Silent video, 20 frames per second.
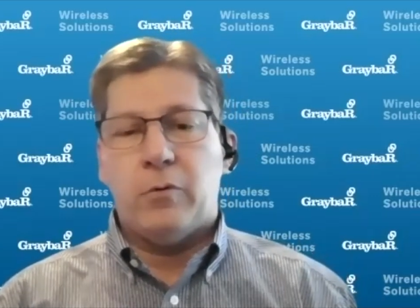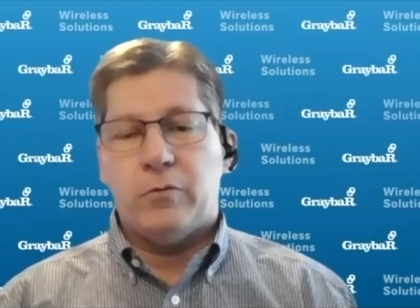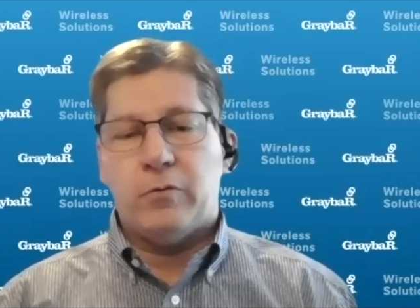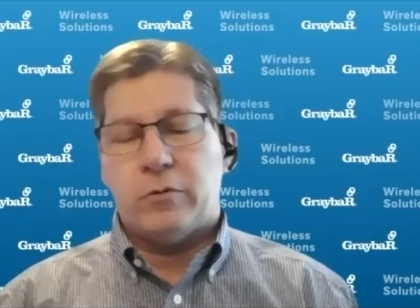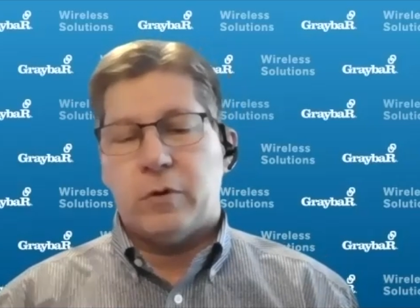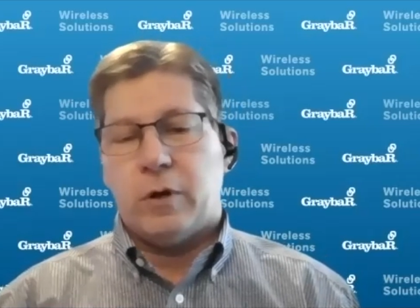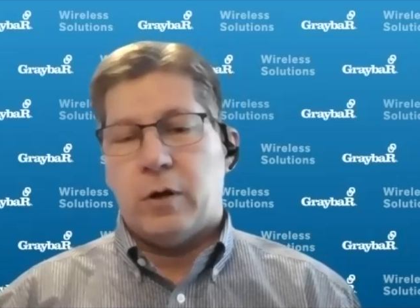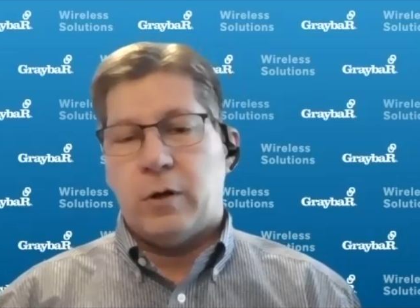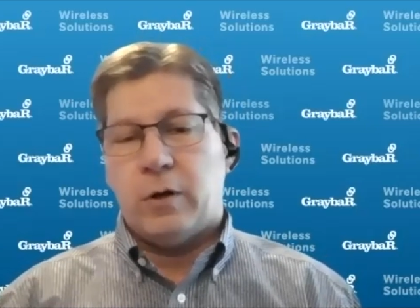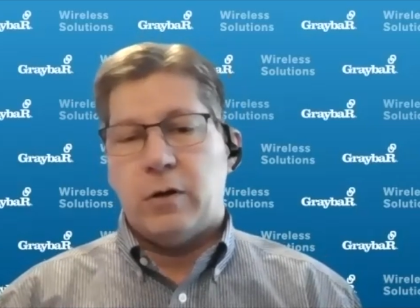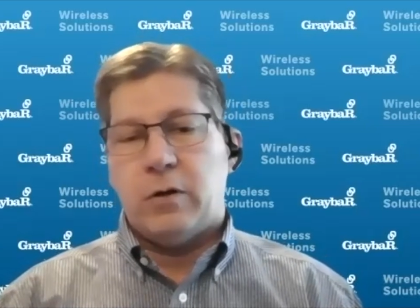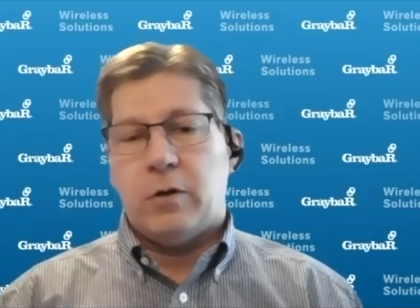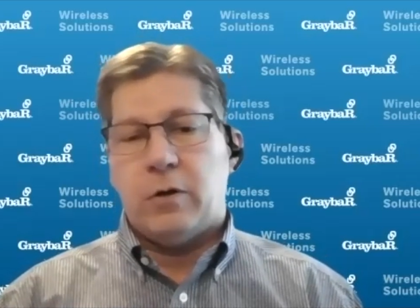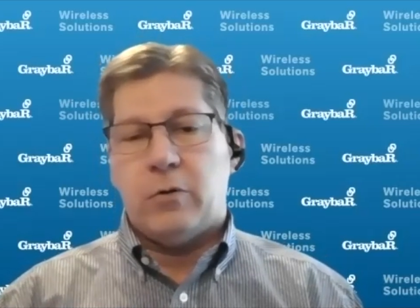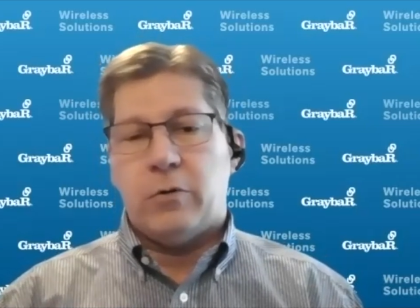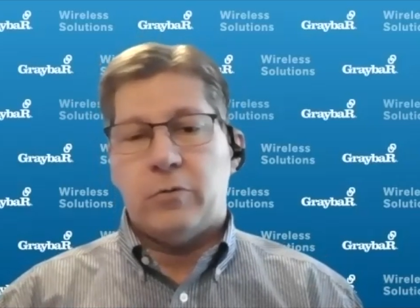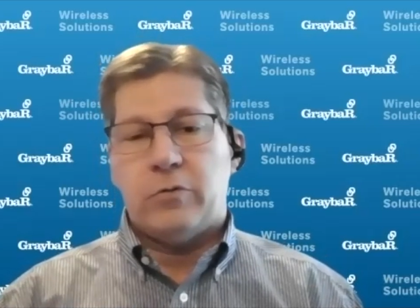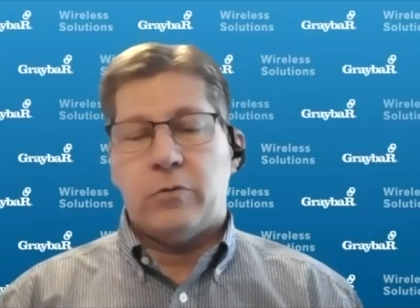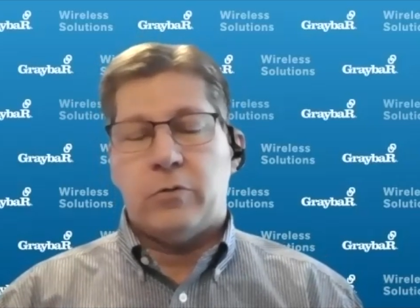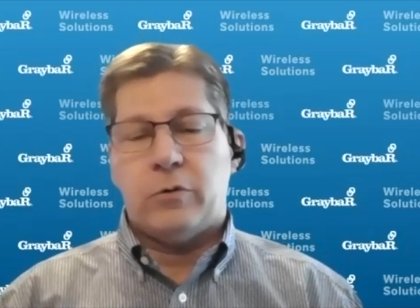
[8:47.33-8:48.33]
Is you
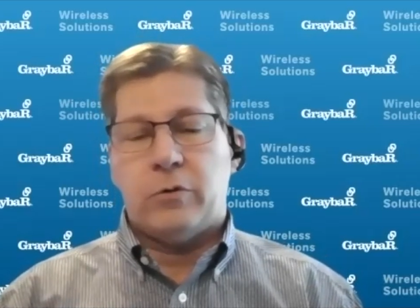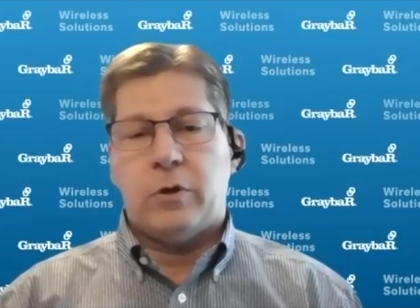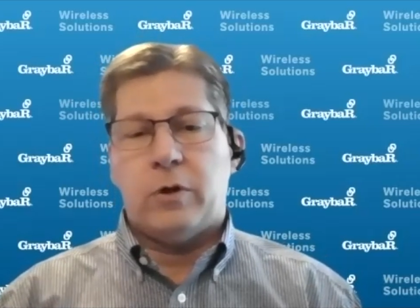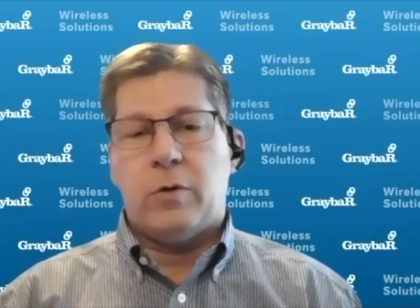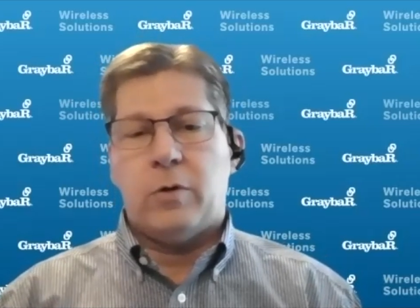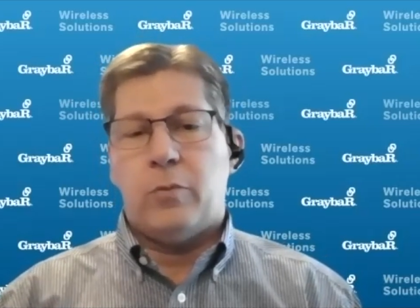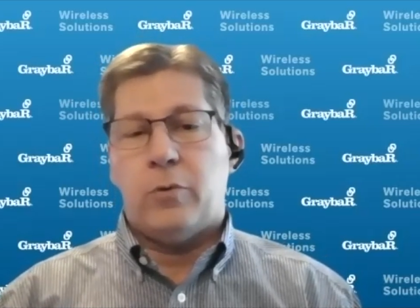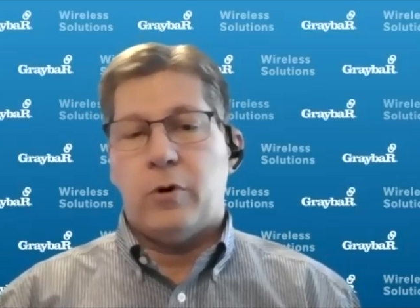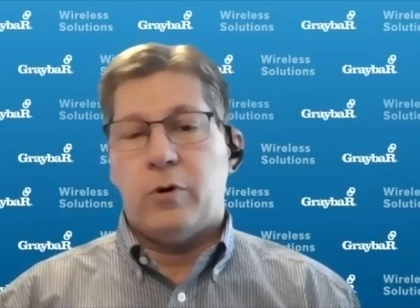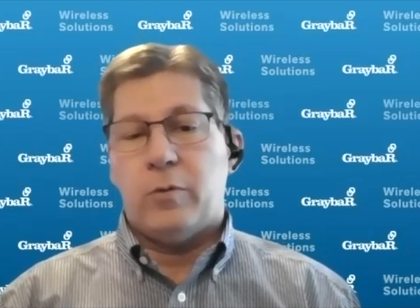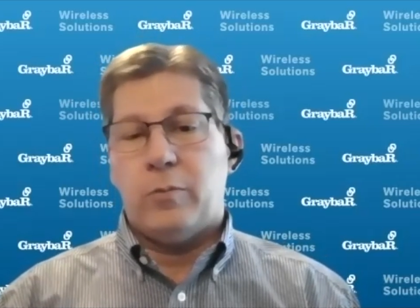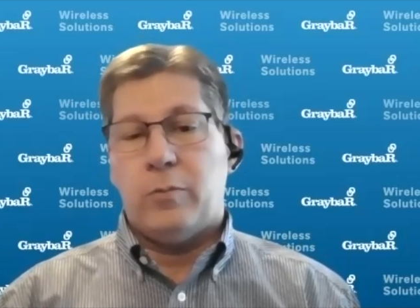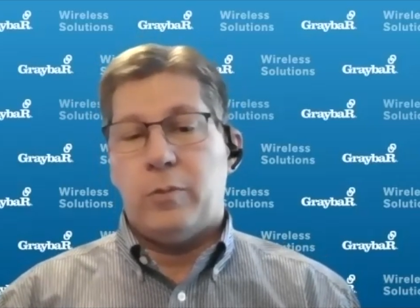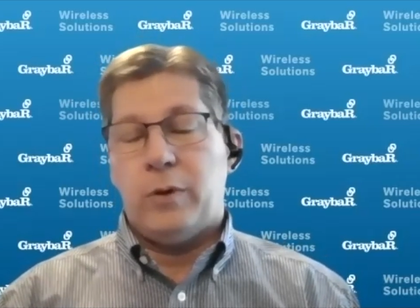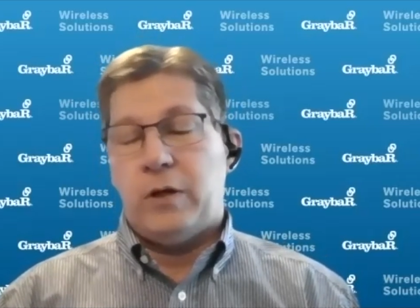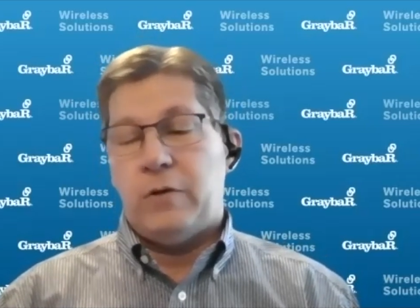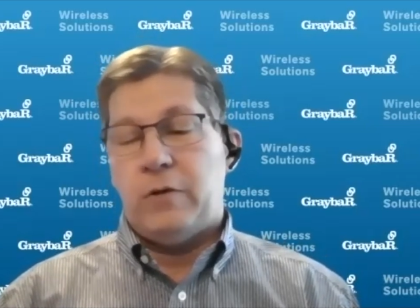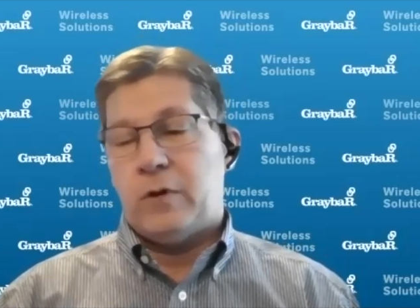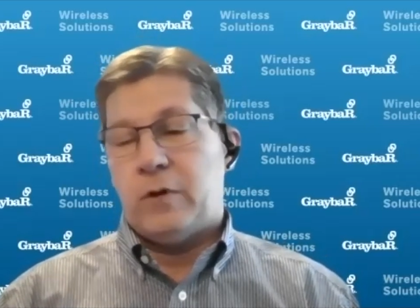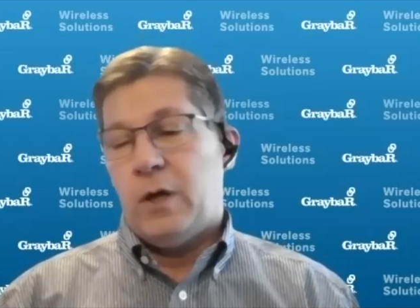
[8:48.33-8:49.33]
know, a certainly important
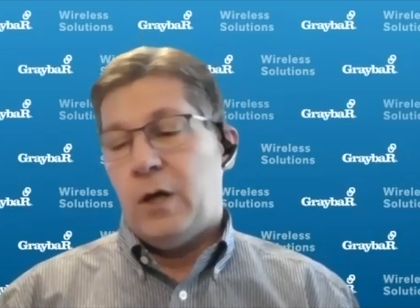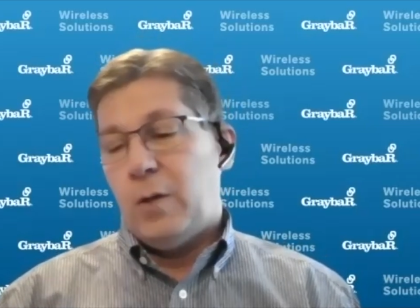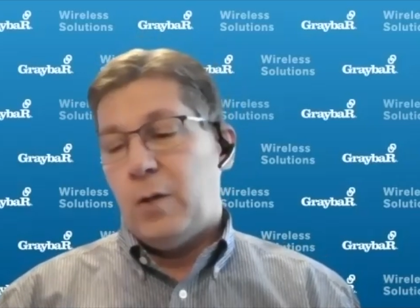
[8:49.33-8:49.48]
piece,